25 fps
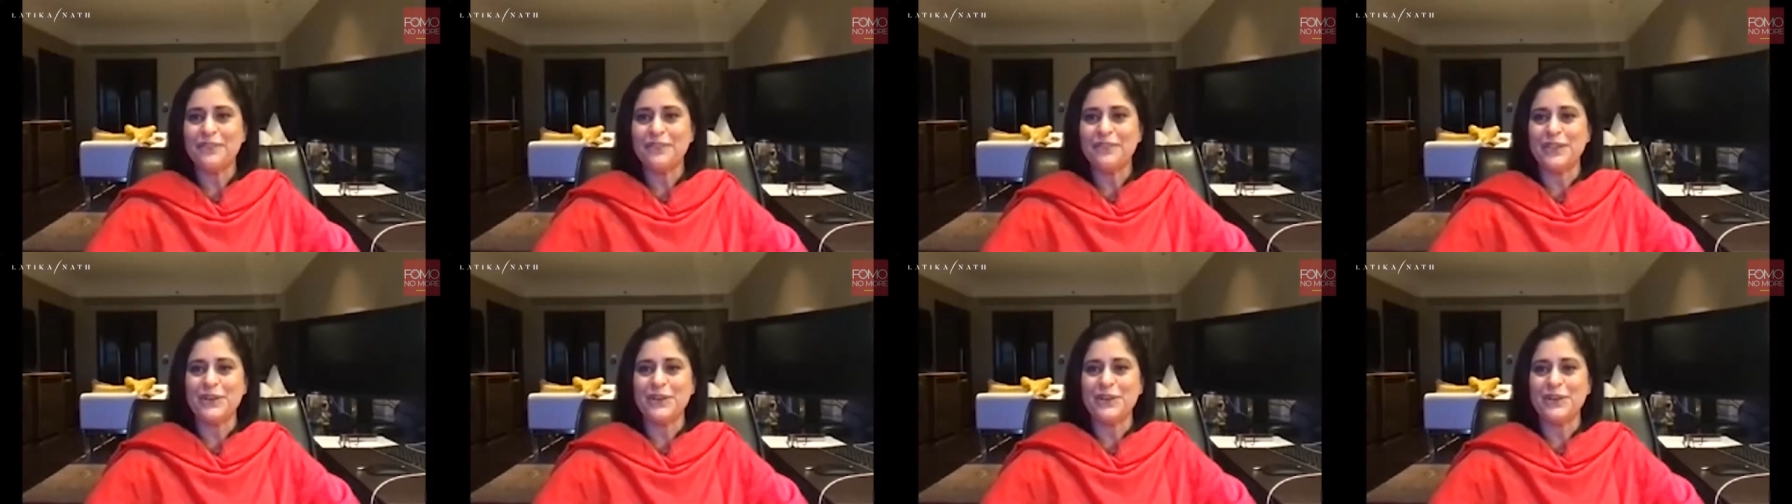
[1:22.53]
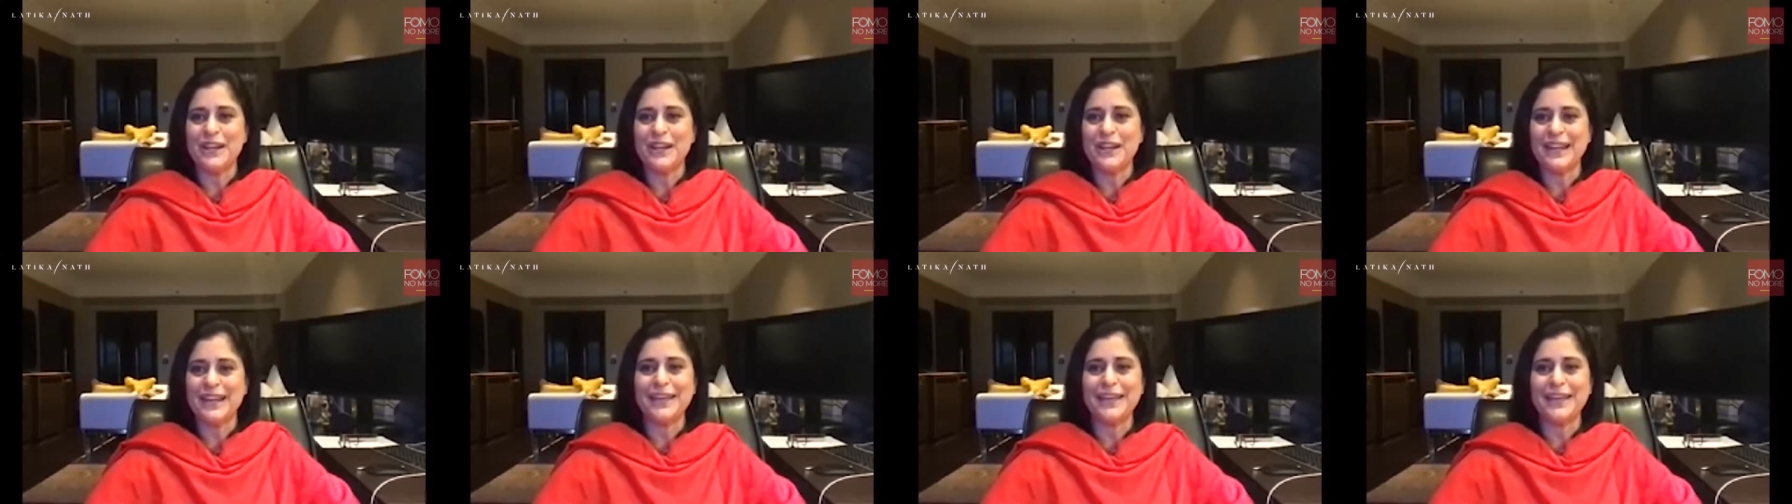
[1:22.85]

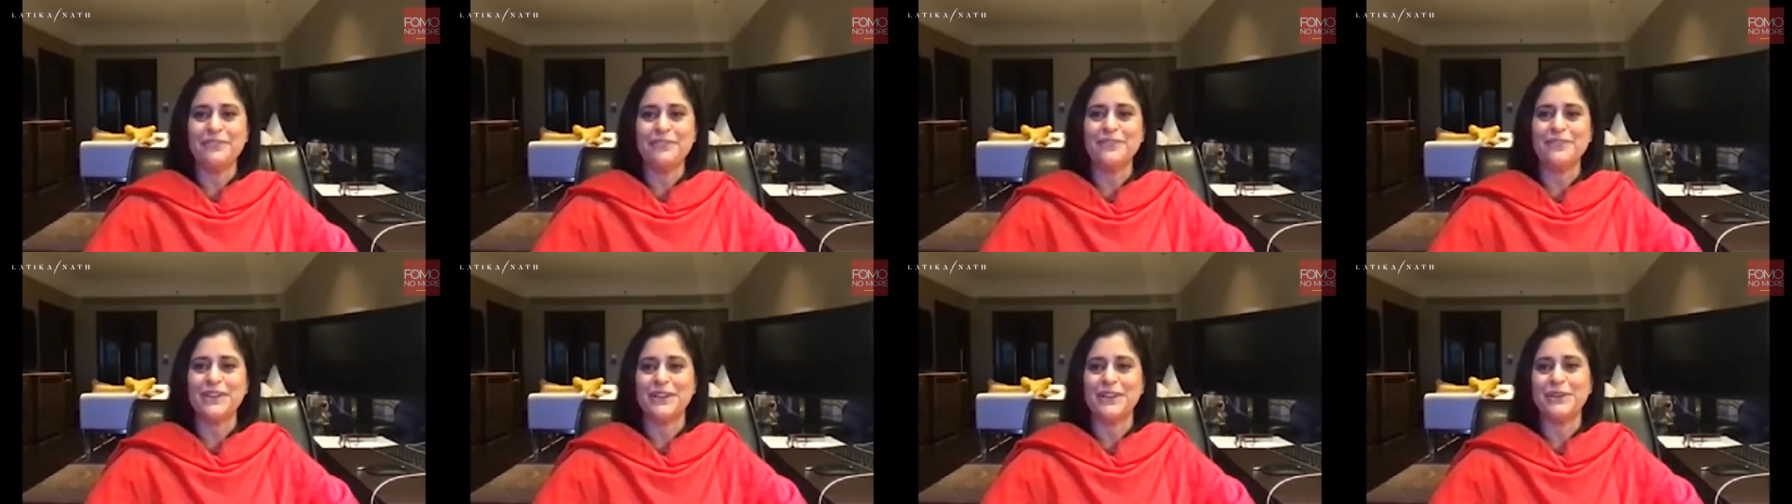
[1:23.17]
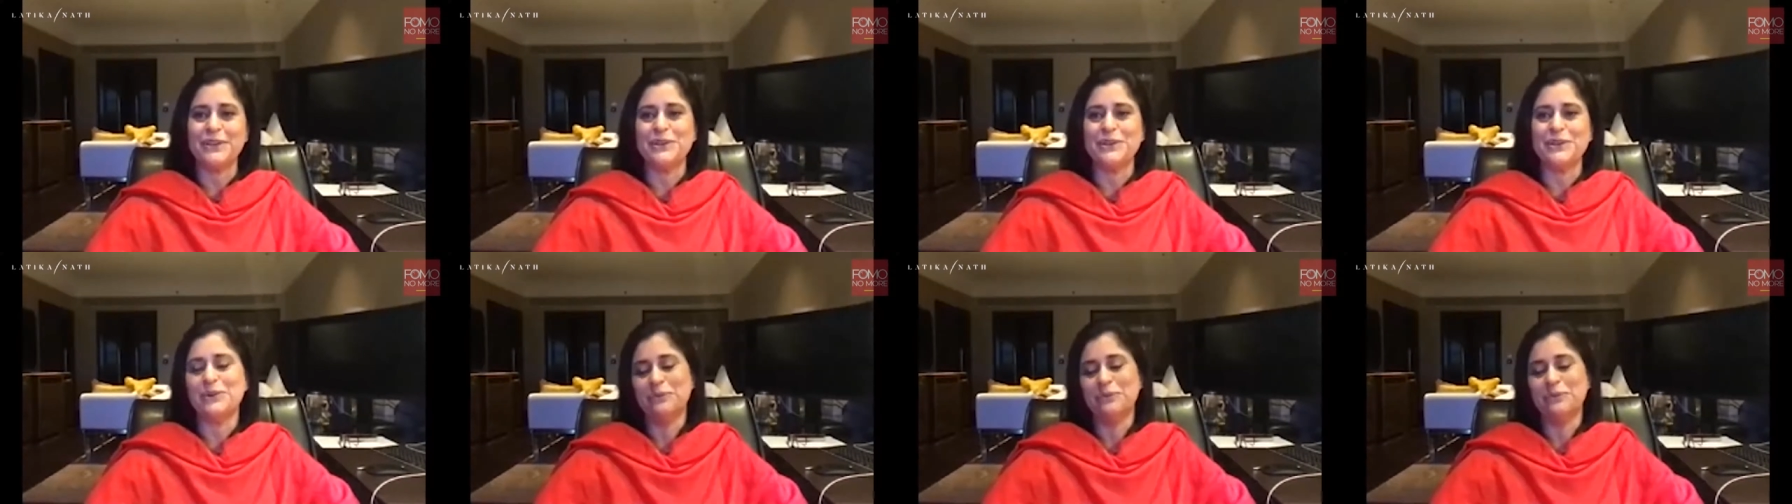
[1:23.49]
your life, and
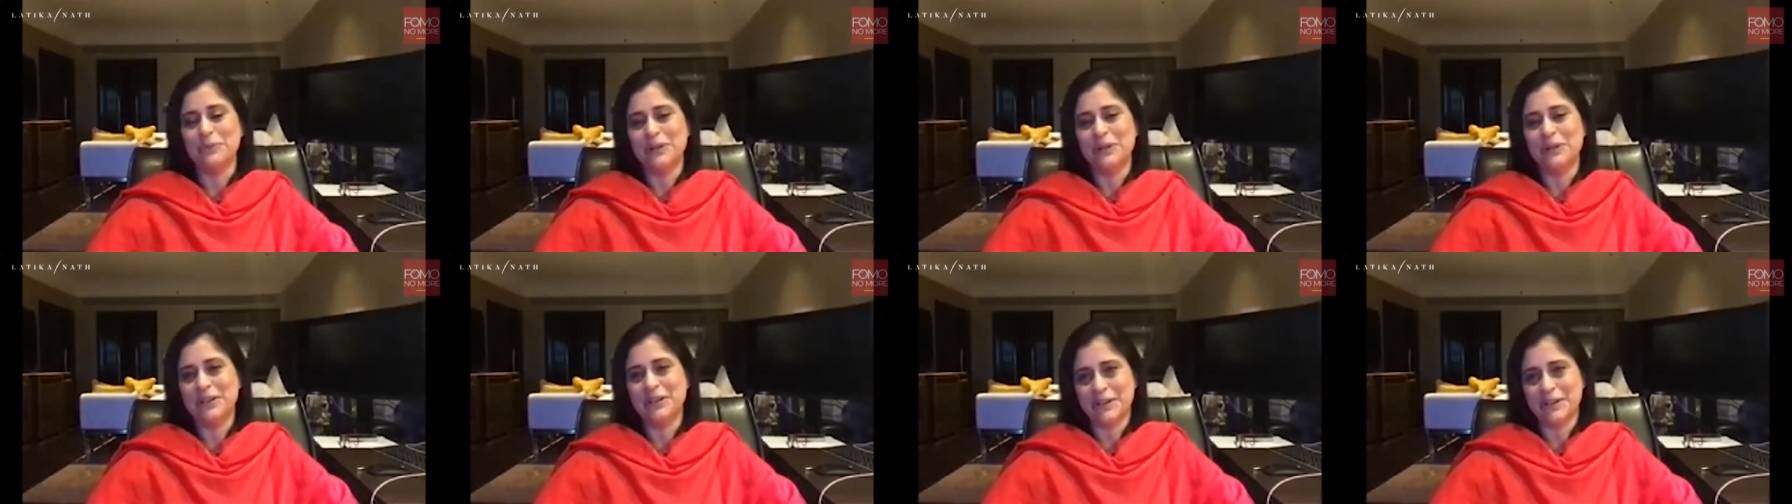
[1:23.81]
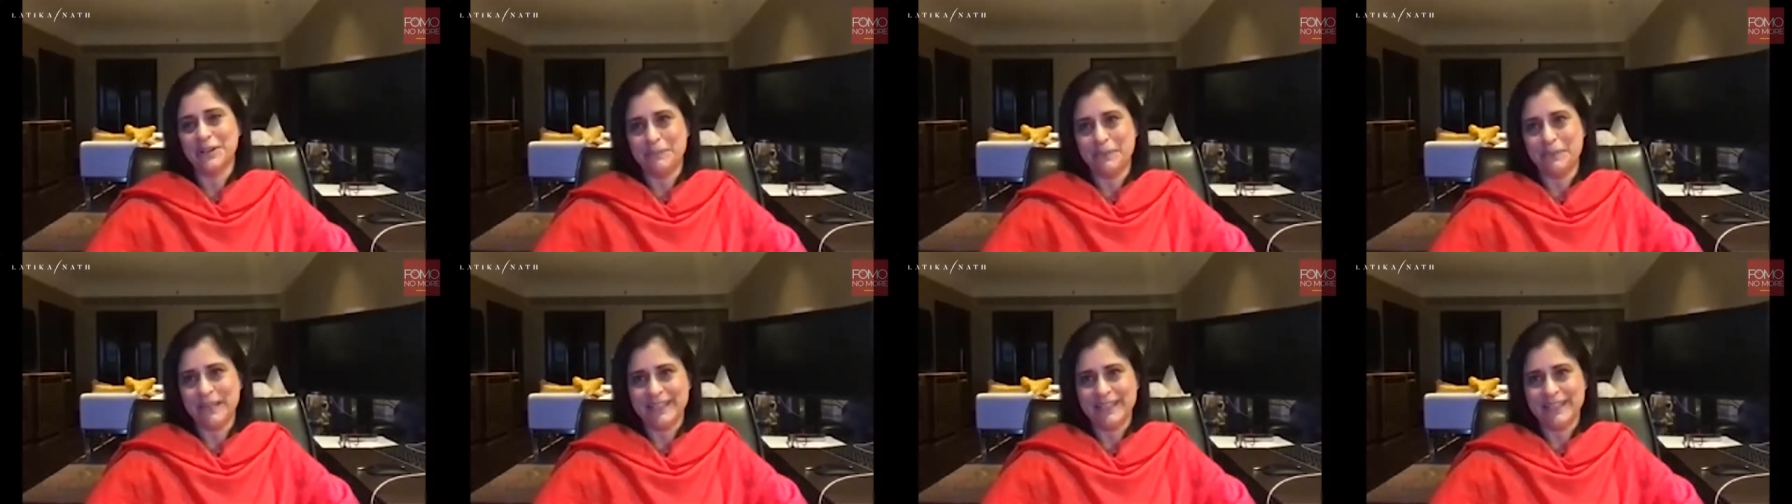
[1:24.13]
your work,
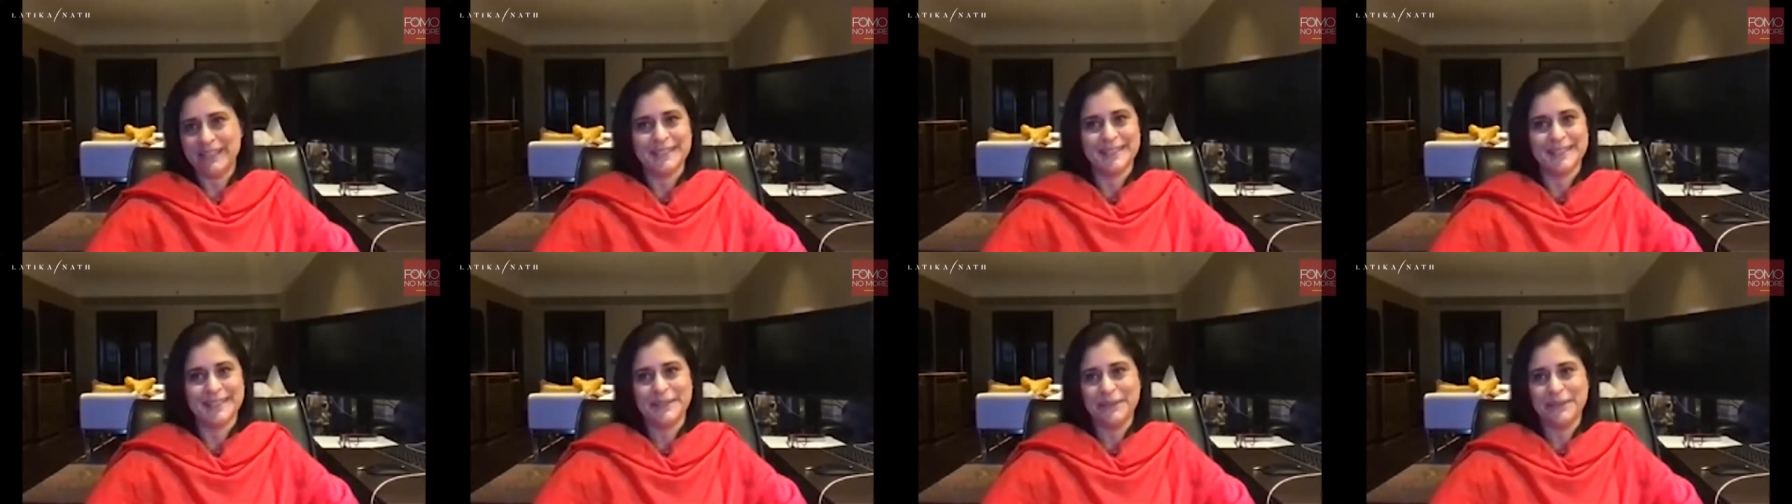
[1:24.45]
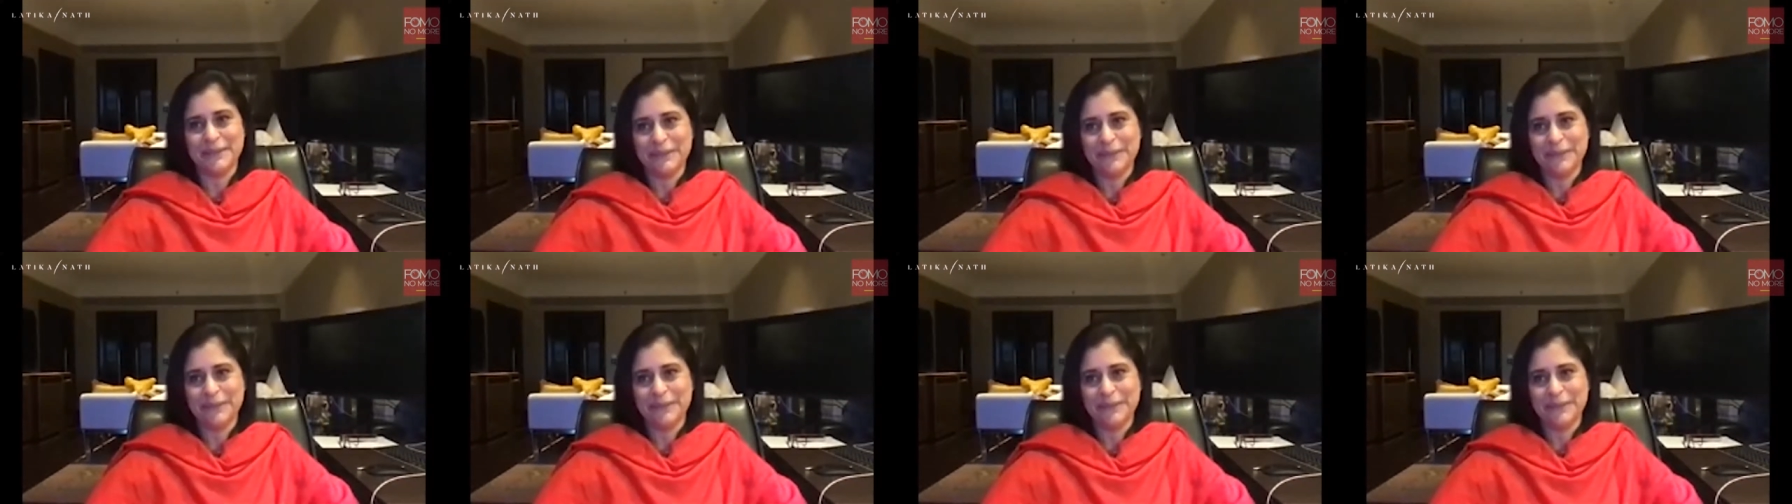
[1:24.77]
please.